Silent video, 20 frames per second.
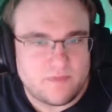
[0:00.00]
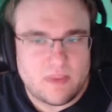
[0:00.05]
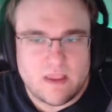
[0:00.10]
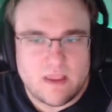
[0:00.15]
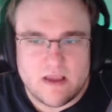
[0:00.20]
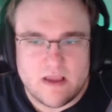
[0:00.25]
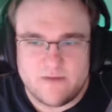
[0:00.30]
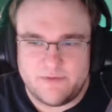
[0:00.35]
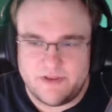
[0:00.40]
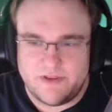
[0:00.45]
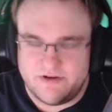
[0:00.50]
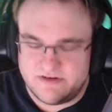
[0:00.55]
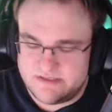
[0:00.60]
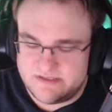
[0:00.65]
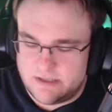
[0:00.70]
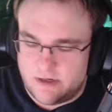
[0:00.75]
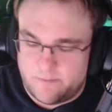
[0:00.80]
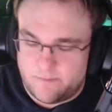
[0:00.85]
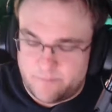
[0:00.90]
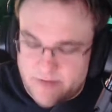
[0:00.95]
But there's a
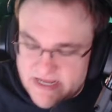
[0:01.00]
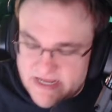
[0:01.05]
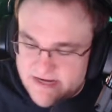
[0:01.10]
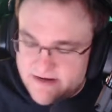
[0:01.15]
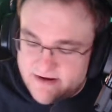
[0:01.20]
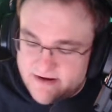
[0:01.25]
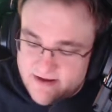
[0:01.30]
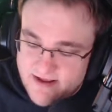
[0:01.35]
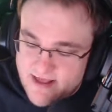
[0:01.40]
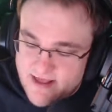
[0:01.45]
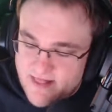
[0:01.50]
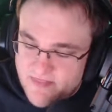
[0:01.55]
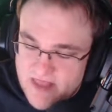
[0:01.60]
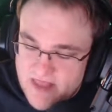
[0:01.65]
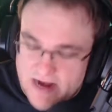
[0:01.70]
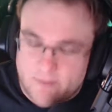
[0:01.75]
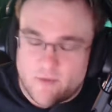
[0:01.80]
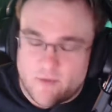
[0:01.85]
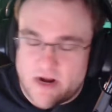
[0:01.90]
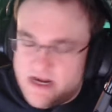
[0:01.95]
little button that
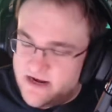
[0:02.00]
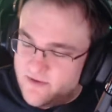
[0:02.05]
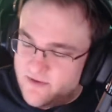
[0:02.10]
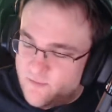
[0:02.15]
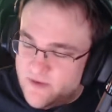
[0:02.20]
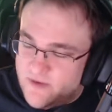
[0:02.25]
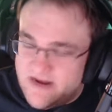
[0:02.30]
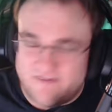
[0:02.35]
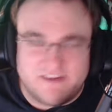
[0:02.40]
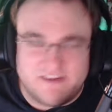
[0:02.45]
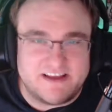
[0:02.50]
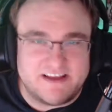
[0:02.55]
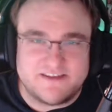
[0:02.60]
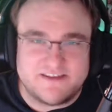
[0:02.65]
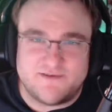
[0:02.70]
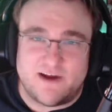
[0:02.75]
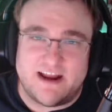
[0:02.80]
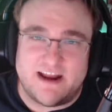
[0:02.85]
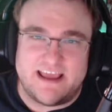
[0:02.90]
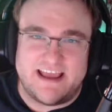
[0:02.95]
I'm ready to, when everything's
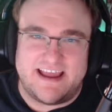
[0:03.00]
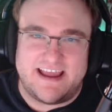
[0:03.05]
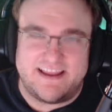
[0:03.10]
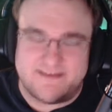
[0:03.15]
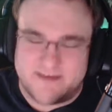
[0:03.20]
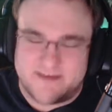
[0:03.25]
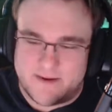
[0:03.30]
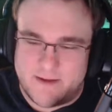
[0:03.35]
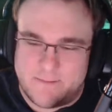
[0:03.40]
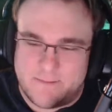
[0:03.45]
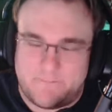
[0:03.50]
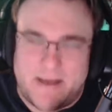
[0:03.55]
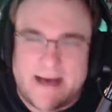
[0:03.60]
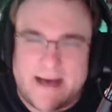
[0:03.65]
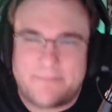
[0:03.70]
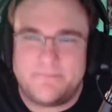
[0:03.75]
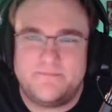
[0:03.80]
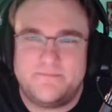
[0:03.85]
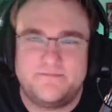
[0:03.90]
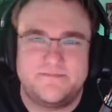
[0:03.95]
ready, it's going to pop.
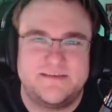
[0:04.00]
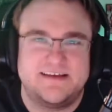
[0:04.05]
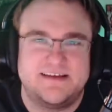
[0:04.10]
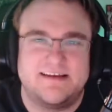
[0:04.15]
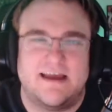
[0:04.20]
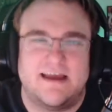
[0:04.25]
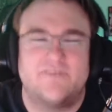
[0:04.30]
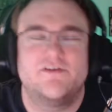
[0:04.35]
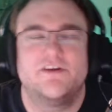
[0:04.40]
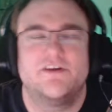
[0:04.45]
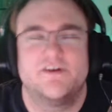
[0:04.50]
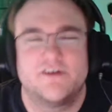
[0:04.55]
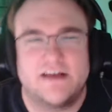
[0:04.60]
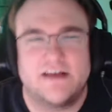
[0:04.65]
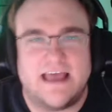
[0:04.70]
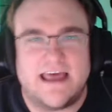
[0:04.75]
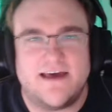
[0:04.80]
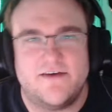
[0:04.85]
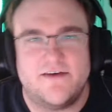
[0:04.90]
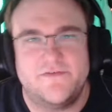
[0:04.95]
You're going to
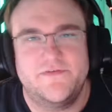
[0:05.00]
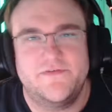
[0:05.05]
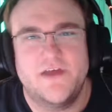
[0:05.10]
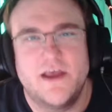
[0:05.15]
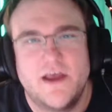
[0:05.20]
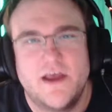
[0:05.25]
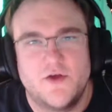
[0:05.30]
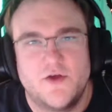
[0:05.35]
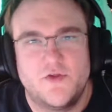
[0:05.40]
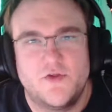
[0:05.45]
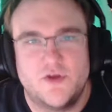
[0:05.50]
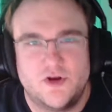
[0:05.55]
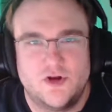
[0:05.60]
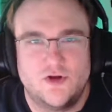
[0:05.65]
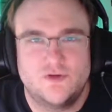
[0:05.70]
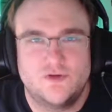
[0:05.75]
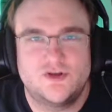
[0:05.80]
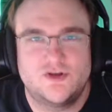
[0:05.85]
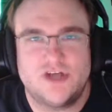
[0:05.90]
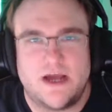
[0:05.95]
have the
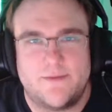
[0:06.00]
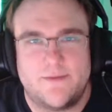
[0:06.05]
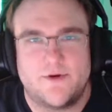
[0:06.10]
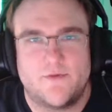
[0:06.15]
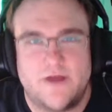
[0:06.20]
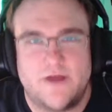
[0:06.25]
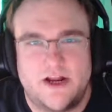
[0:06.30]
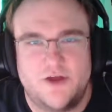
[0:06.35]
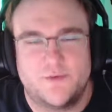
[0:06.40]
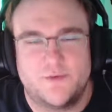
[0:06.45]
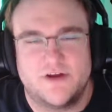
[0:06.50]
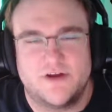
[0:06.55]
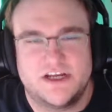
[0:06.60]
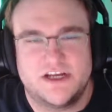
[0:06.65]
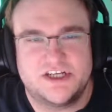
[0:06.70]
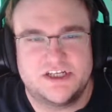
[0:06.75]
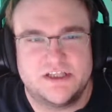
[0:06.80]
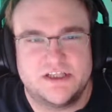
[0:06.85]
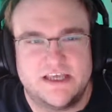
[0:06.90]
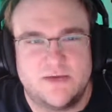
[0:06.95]
new WHAAA Radio
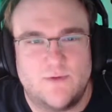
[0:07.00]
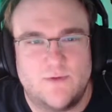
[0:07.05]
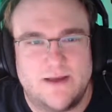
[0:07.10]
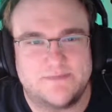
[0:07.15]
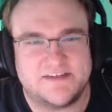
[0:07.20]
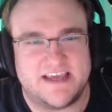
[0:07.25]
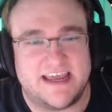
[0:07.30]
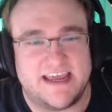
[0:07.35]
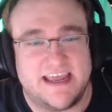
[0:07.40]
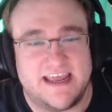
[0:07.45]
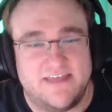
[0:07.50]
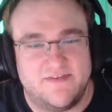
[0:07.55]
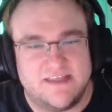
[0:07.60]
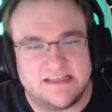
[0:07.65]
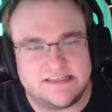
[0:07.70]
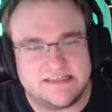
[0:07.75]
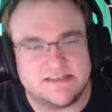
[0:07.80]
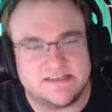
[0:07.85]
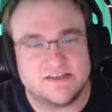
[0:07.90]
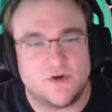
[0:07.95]
Prediction League website. And
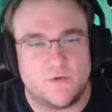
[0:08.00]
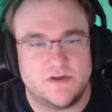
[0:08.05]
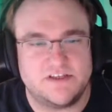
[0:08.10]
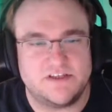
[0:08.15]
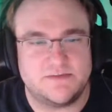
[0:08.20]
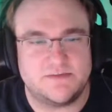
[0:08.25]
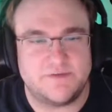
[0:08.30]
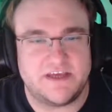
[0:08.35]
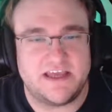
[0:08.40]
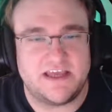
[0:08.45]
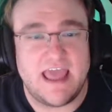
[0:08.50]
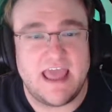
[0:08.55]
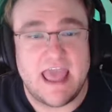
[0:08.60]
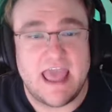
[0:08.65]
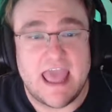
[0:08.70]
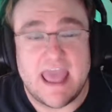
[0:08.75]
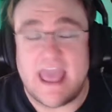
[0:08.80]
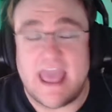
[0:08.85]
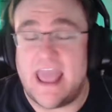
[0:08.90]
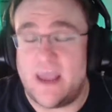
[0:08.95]
this is going to be
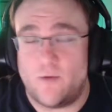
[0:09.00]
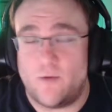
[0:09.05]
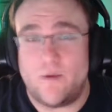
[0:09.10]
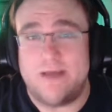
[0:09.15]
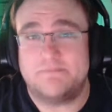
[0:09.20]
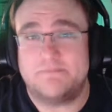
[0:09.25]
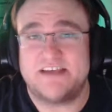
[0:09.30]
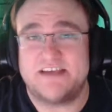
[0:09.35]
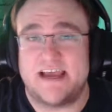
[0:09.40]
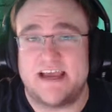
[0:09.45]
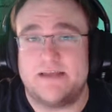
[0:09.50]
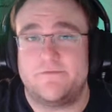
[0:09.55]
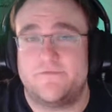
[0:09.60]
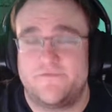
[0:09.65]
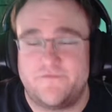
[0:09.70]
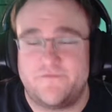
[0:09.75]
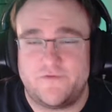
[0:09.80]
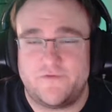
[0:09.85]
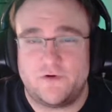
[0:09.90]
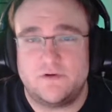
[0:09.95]
a website
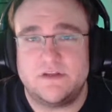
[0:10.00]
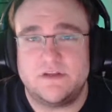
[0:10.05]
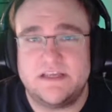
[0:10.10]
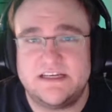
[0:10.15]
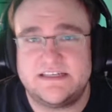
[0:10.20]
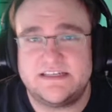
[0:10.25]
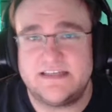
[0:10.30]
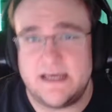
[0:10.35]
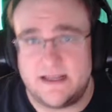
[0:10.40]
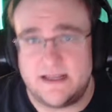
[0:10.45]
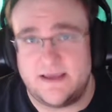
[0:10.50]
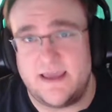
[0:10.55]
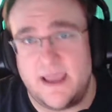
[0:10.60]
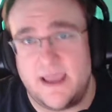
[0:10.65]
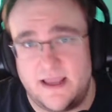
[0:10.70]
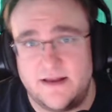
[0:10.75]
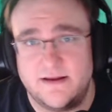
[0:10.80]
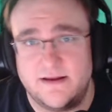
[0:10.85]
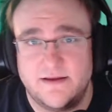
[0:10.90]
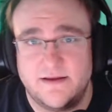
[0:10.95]
fully dedicated